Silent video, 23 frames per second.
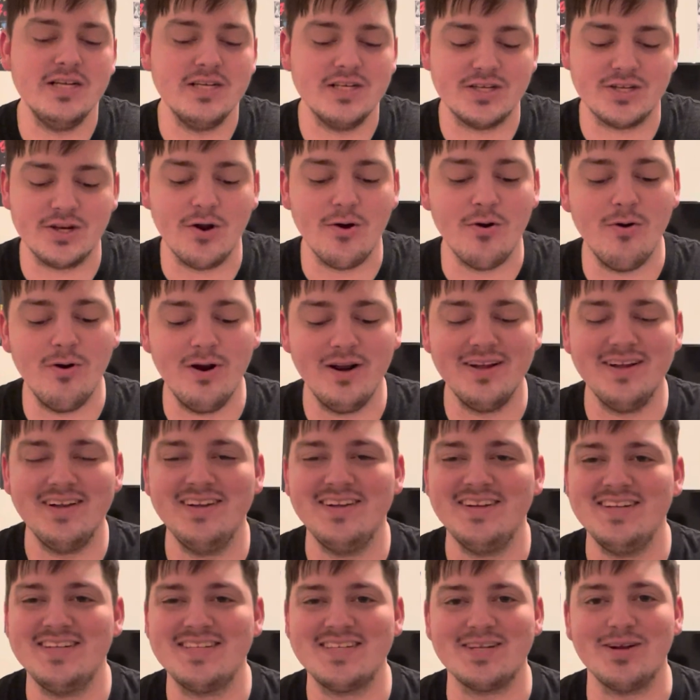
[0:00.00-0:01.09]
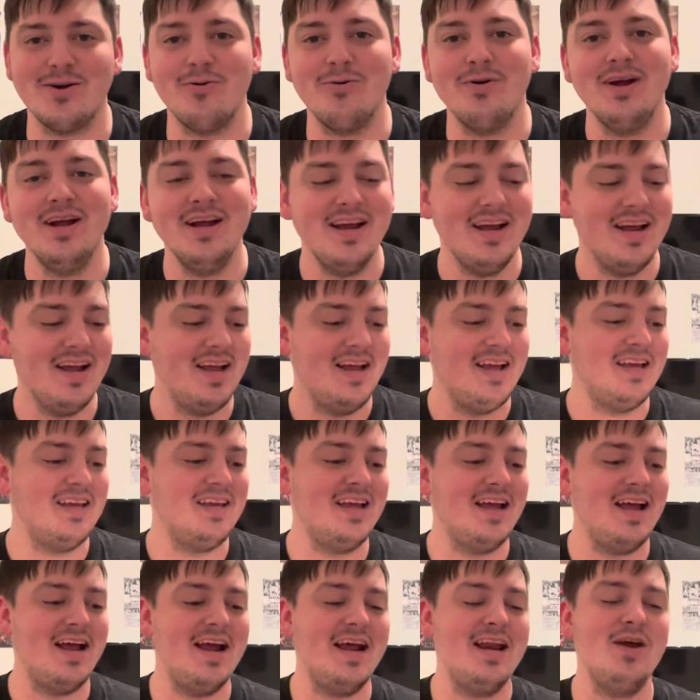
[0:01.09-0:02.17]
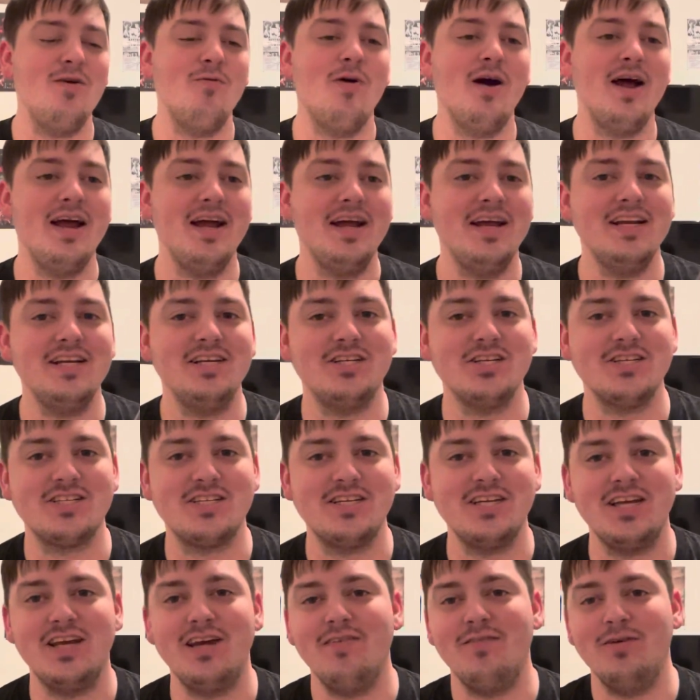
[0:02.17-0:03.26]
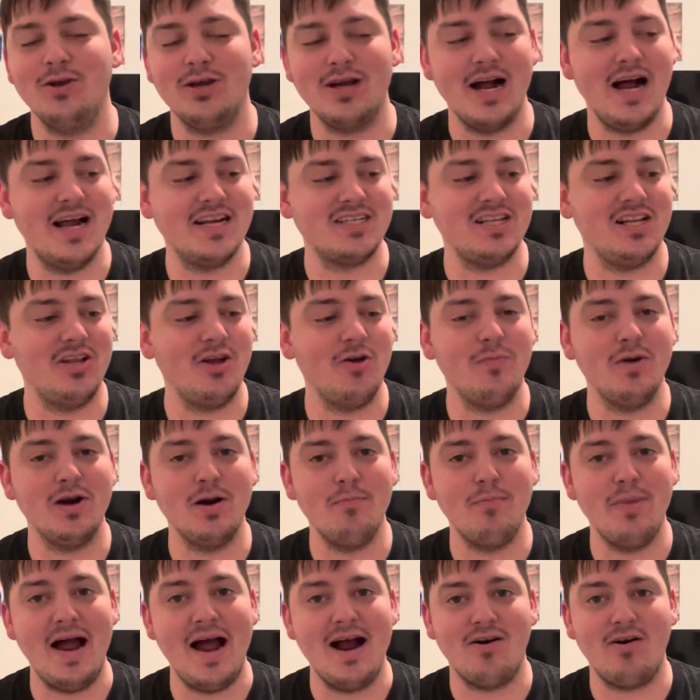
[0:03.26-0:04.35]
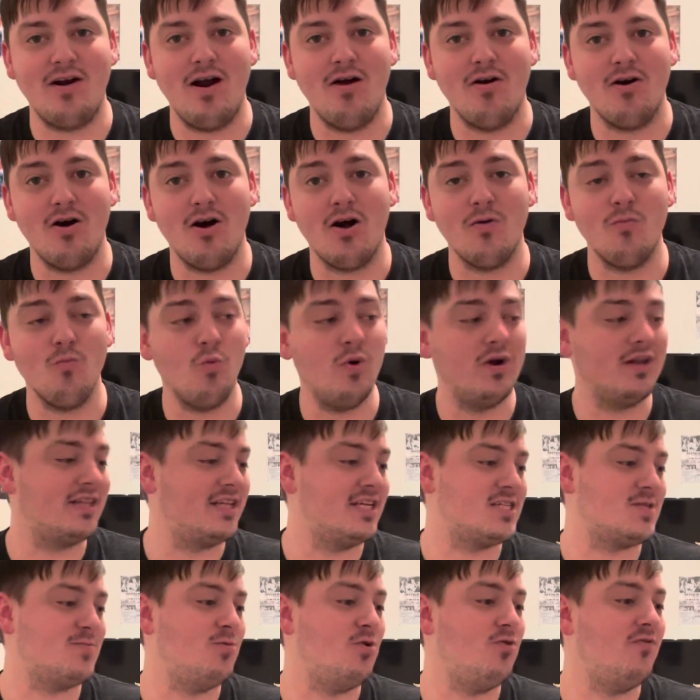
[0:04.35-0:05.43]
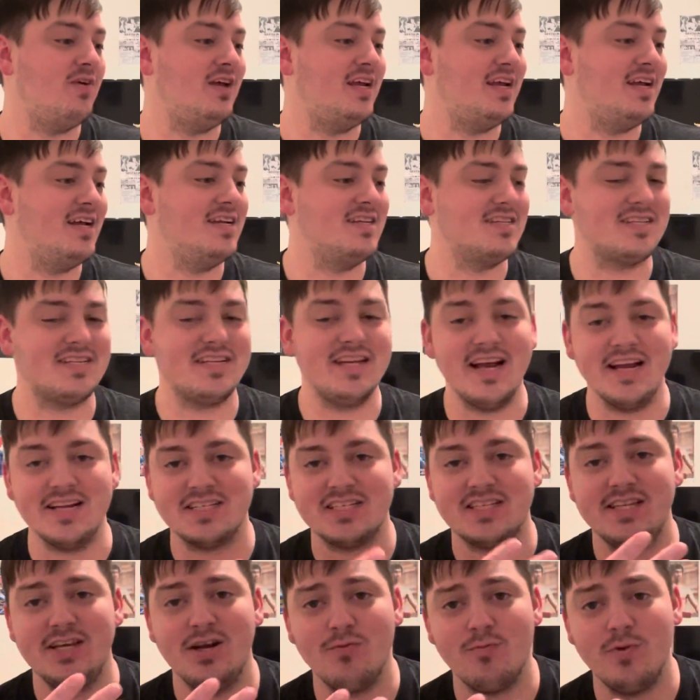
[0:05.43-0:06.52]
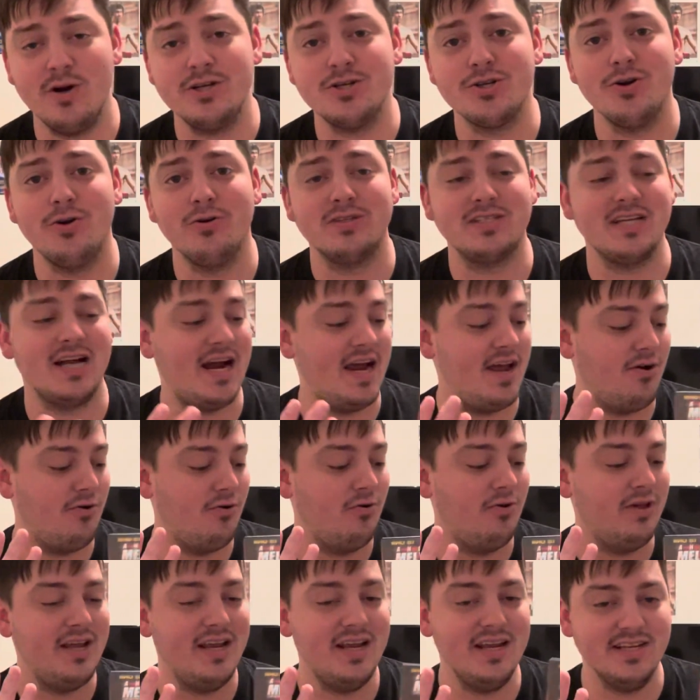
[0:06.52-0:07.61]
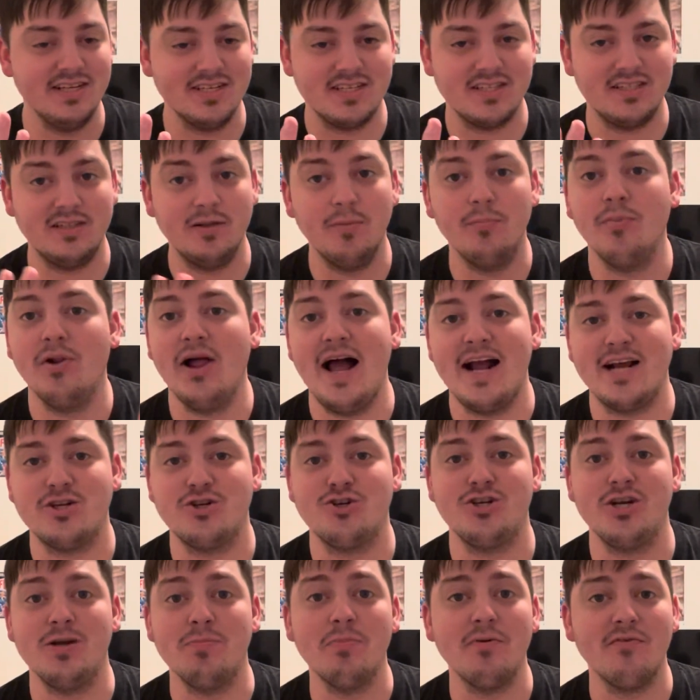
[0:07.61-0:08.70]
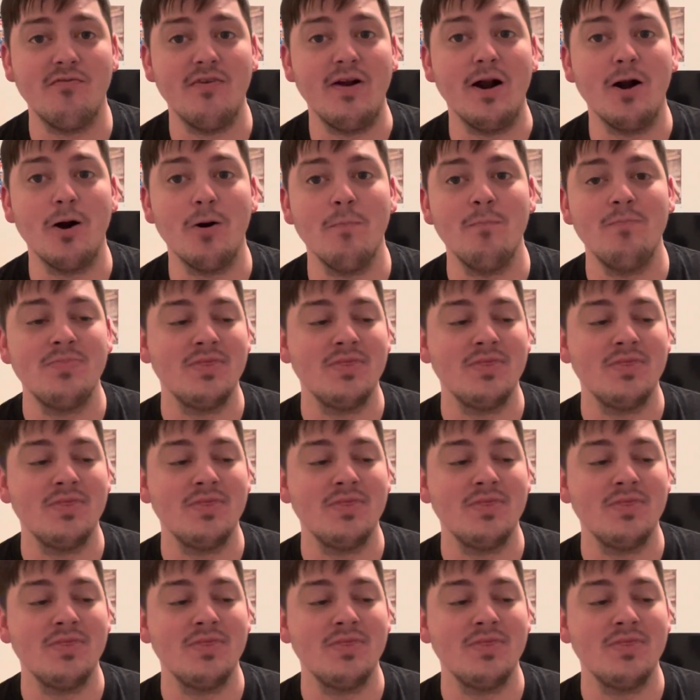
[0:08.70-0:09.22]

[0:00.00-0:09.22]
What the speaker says: So yeah, anyway, just to give you guys a little bit of background on what this movie is. Yes, the original title is The Blacksheep Affair.